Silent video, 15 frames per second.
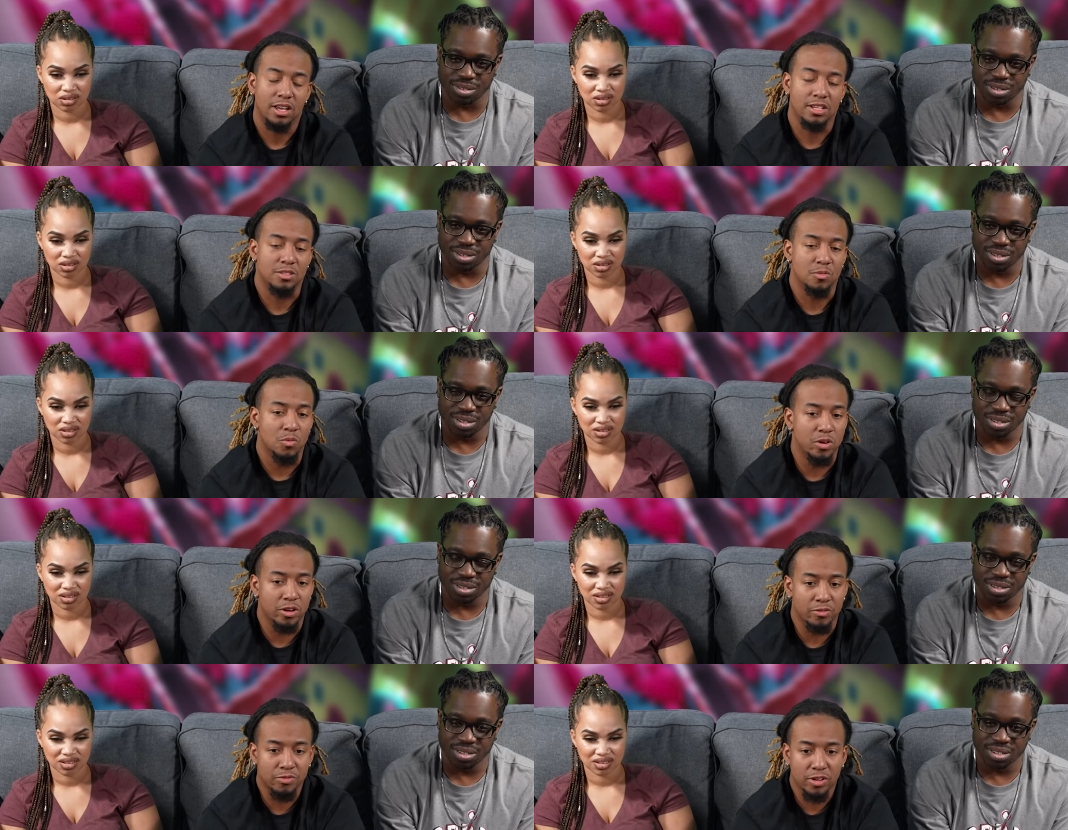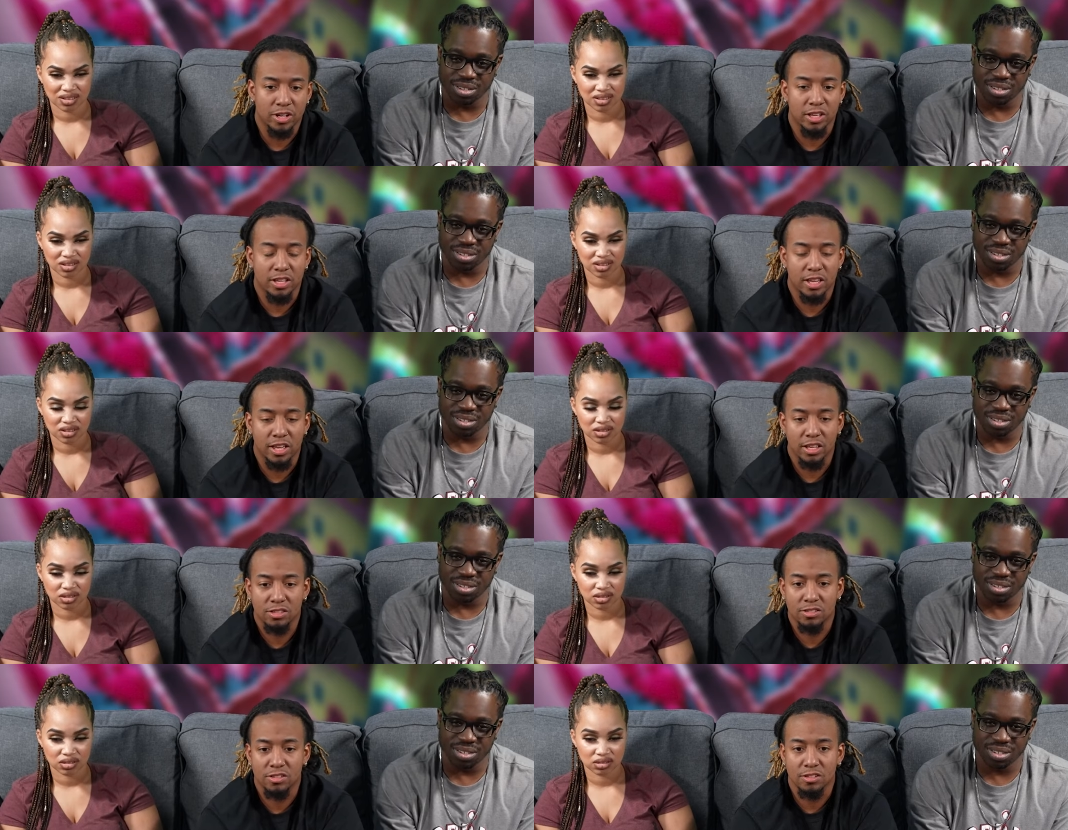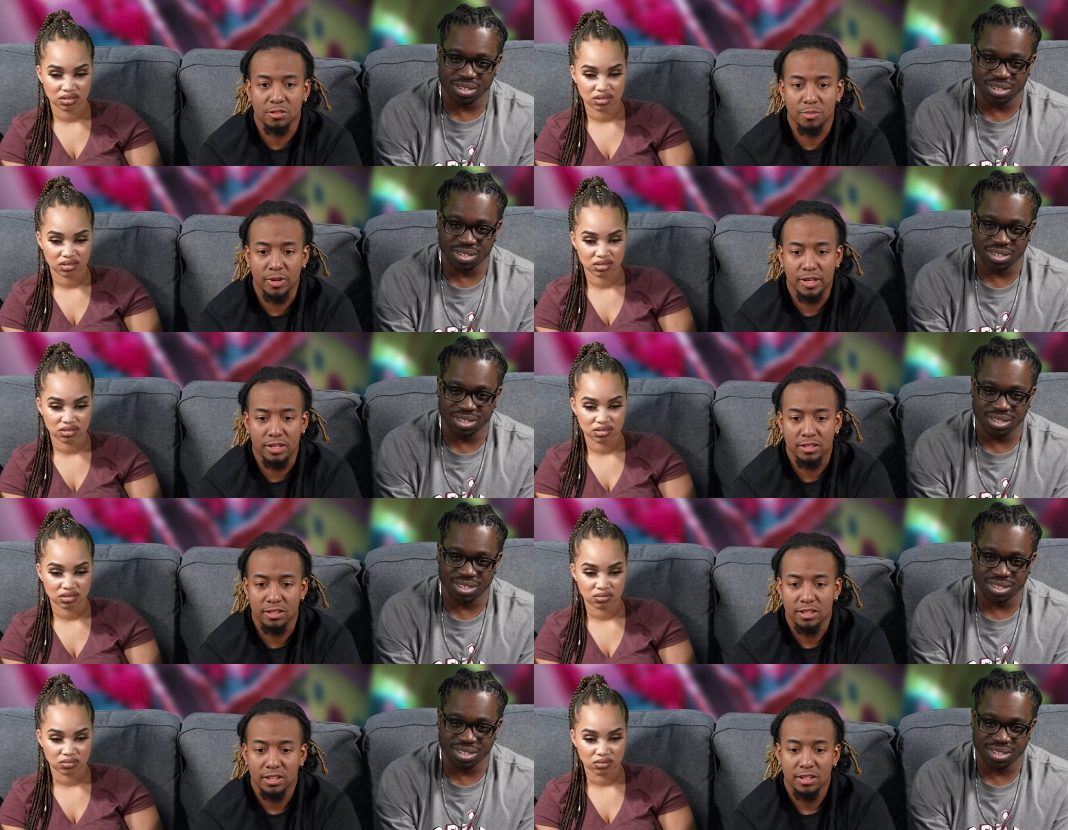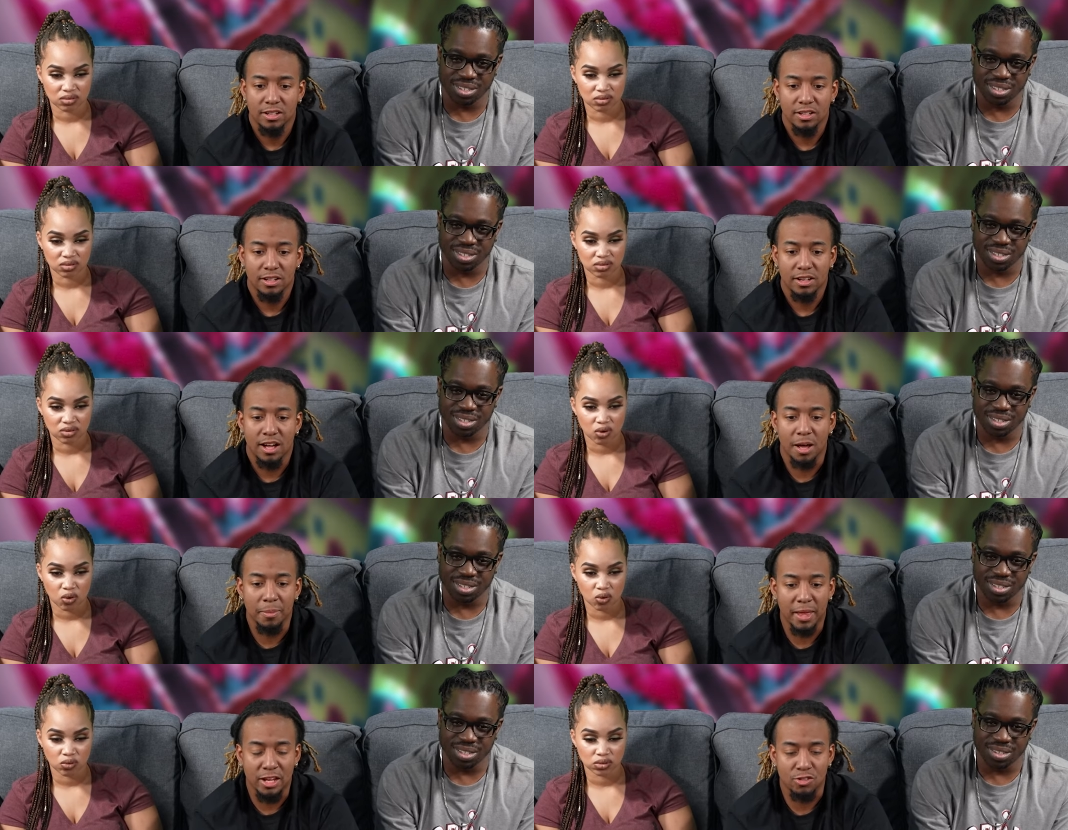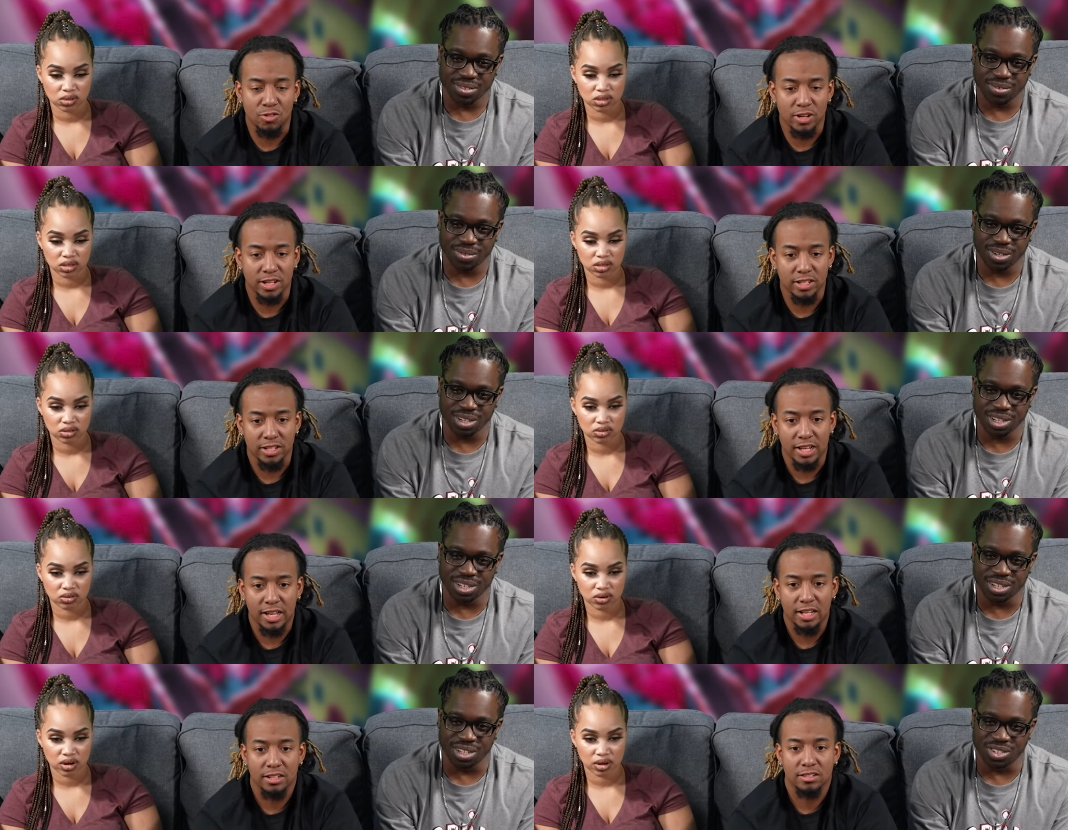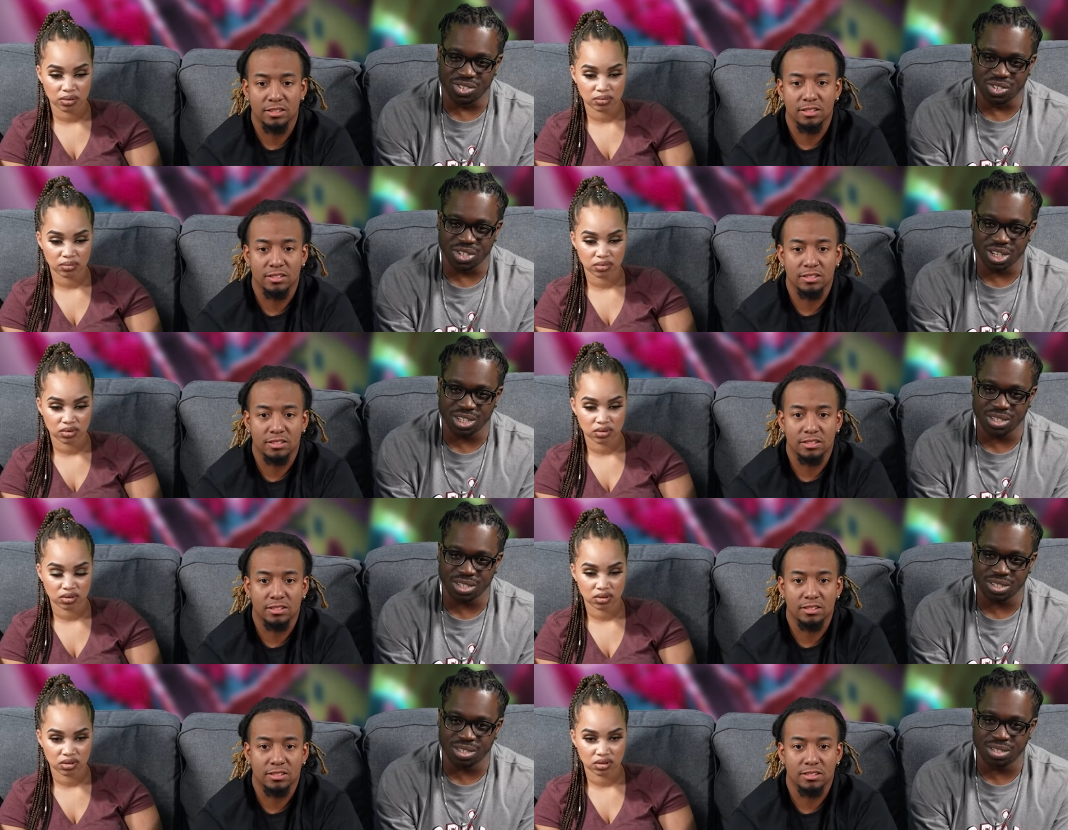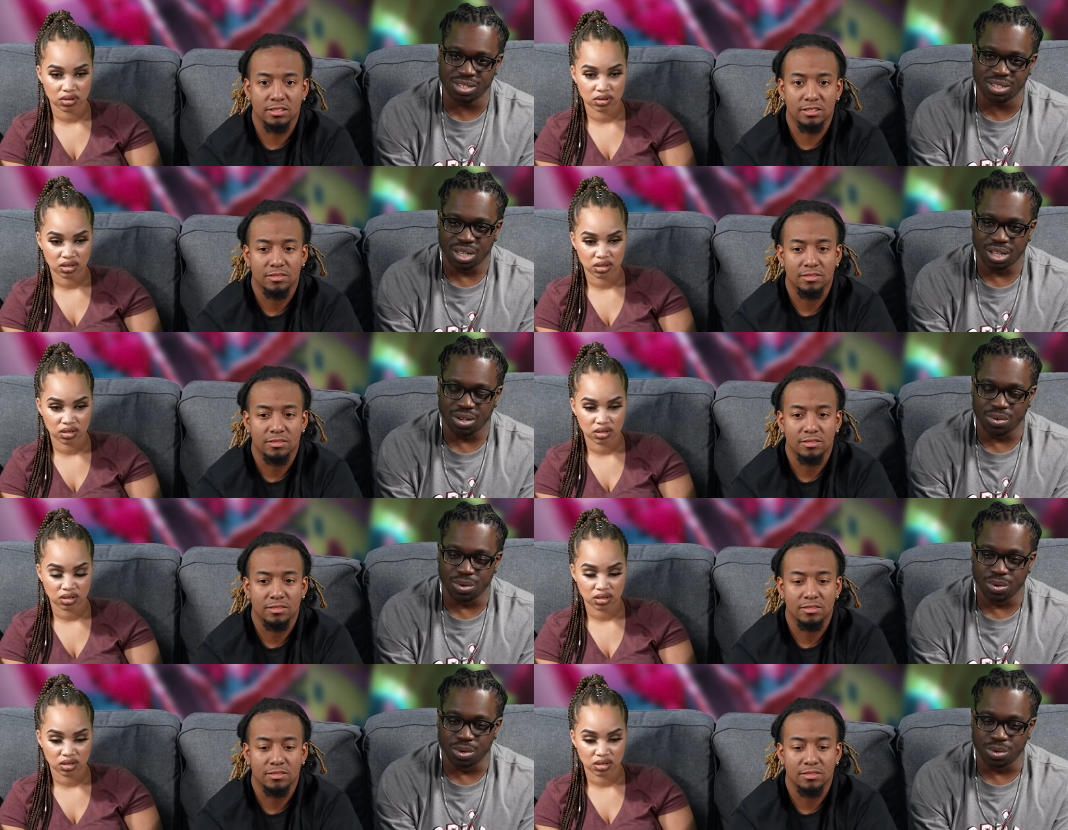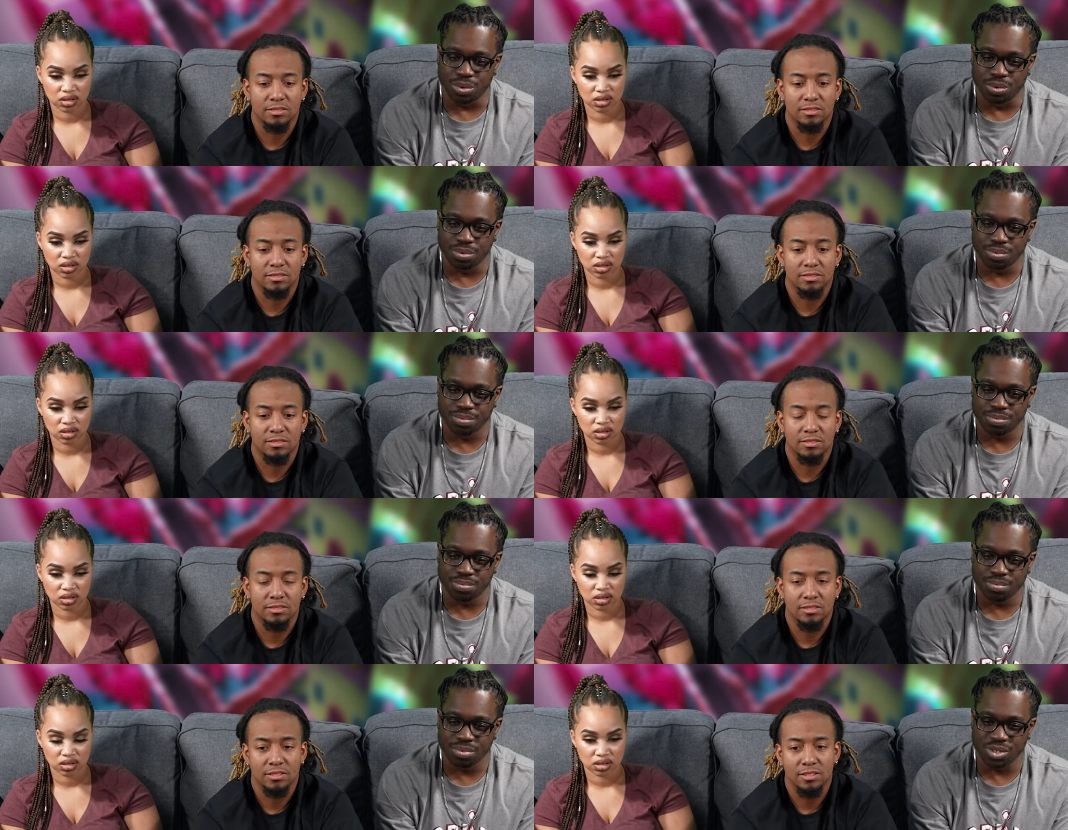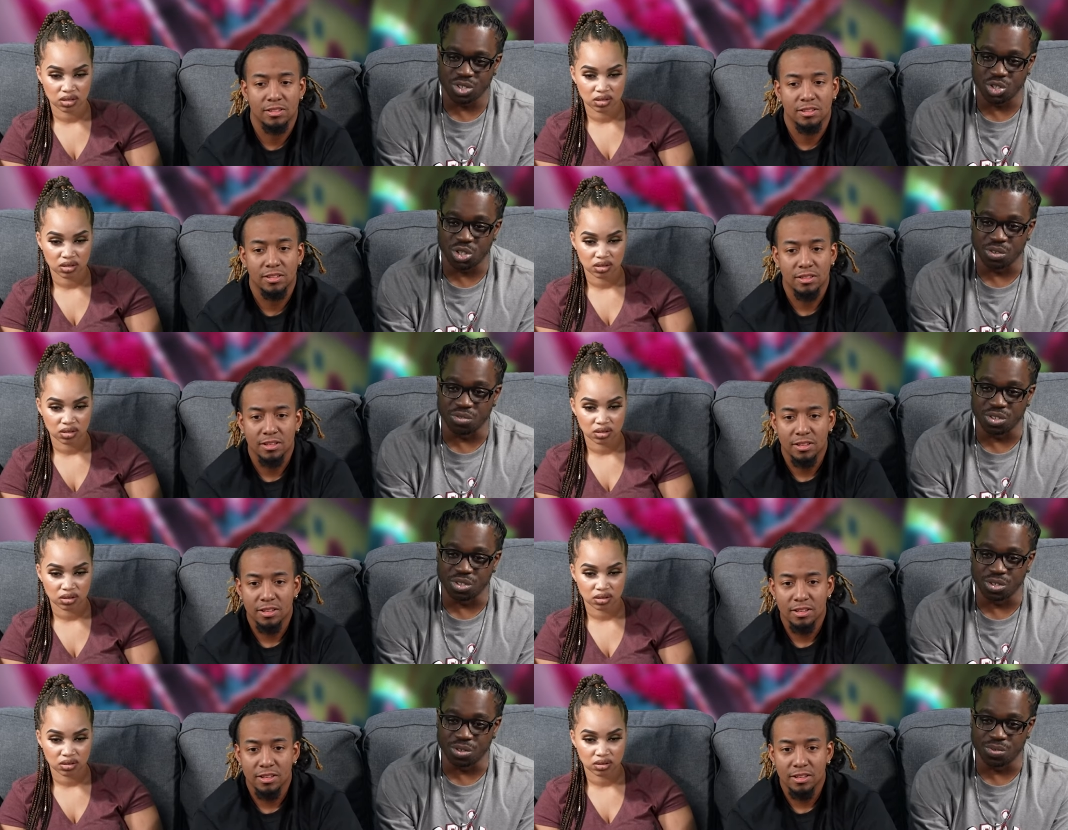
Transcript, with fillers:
Speaker 1: You got some weird fucking kinks here, man. I'm not drinking that. In the
Speaker 2: Jason? Oh, well, your shift is